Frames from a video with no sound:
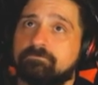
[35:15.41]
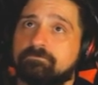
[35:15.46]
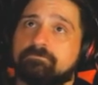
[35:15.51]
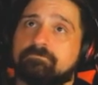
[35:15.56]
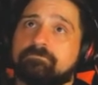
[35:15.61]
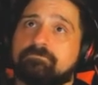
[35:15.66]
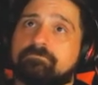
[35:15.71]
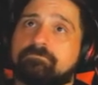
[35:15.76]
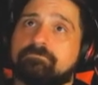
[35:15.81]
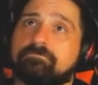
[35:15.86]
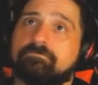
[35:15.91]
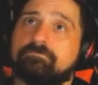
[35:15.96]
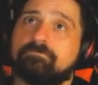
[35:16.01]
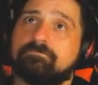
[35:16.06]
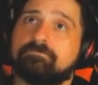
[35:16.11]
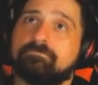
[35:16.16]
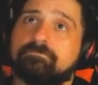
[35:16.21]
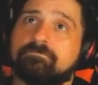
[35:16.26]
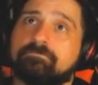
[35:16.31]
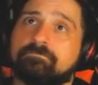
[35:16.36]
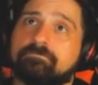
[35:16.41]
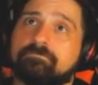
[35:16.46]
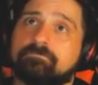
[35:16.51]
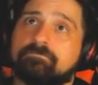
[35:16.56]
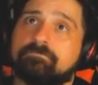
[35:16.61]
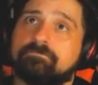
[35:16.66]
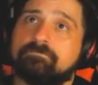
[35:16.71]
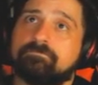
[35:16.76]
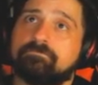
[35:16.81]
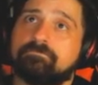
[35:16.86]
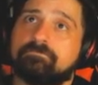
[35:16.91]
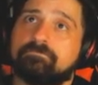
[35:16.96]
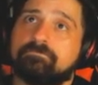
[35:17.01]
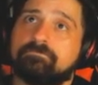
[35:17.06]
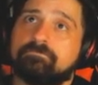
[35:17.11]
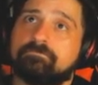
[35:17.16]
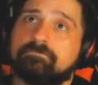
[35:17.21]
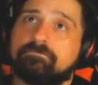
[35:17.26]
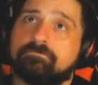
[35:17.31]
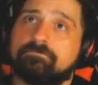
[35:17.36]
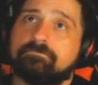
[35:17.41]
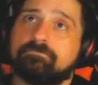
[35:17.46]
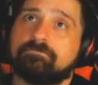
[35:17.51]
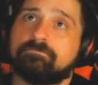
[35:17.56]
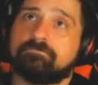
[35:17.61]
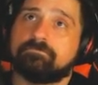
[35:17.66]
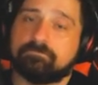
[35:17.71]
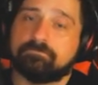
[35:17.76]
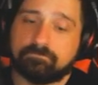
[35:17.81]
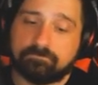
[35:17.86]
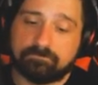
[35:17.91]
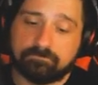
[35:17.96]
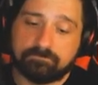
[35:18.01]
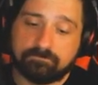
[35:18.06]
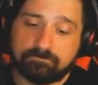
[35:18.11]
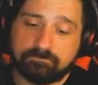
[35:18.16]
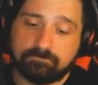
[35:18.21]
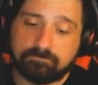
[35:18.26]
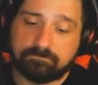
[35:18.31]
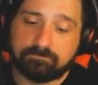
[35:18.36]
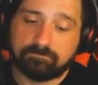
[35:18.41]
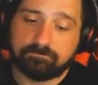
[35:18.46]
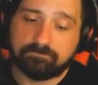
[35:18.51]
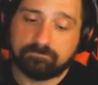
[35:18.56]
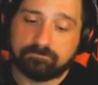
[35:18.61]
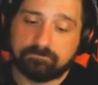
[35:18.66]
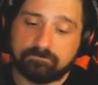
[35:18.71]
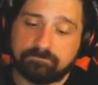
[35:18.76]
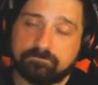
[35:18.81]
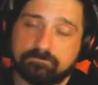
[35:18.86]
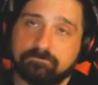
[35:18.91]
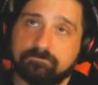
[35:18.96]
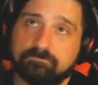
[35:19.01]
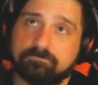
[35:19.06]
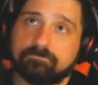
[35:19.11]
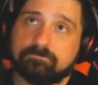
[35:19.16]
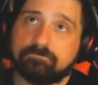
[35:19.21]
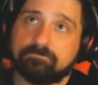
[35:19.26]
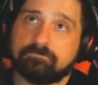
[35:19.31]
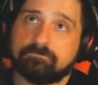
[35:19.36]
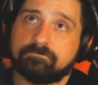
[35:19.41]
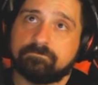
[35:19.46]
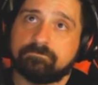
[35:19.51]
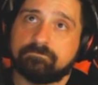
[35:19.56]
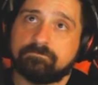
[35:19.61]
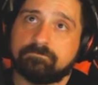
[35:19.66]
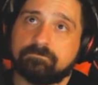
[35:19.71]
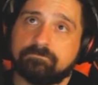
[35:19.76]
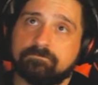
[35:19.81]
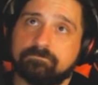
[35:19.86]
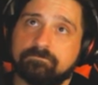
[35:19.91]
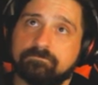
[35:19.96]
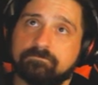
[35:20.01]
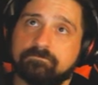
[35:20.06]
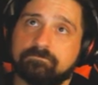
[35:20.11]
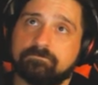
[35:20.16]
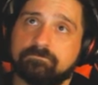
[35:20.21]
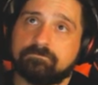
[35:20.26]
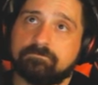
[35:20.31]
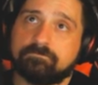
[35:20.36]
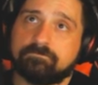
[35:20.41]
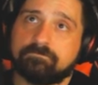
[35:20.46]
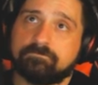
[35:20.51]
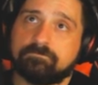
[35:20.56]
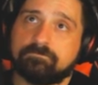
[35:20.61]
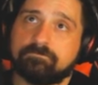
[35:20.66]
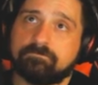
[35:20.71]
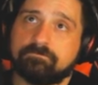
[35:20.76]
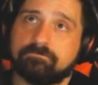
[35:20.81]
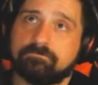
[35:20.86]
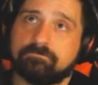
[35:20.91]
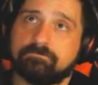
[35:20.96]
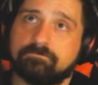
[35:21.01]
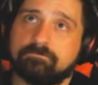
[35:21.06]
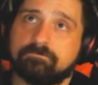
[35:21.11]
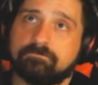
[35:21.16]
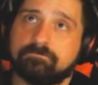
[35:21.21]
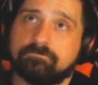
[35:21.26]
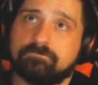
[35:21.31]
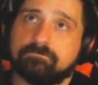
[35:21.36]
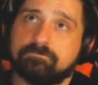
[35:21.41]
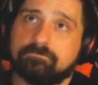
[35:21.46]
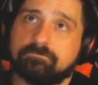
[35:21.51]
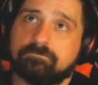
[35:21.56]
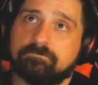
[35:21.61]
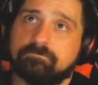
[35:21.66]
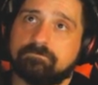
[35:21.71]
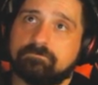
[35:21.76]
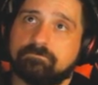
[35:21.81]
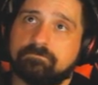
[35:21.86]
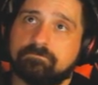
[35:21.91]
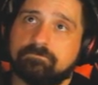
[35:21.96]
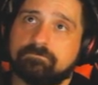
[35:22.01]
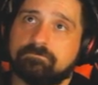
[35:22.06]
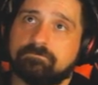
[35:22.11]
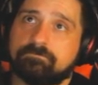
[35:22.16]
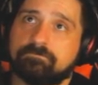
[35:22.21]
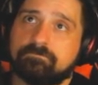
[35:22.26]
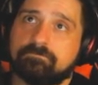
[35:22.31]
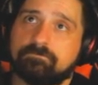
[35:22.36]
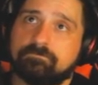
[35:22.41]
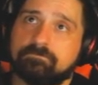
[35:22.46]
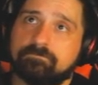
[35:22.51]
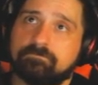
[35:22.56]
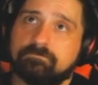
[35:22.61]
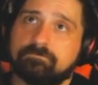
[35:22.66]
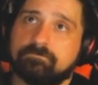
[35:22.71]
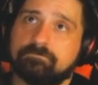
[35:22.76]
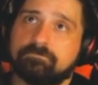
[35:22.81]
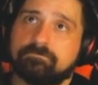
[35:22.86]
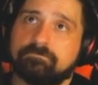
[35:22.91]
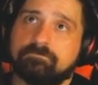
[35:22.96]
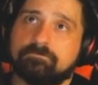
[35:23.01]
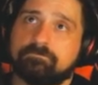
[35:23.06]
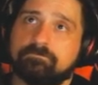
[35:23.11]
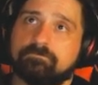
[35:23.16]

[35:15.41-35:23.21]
No words are spoken by the person on screen.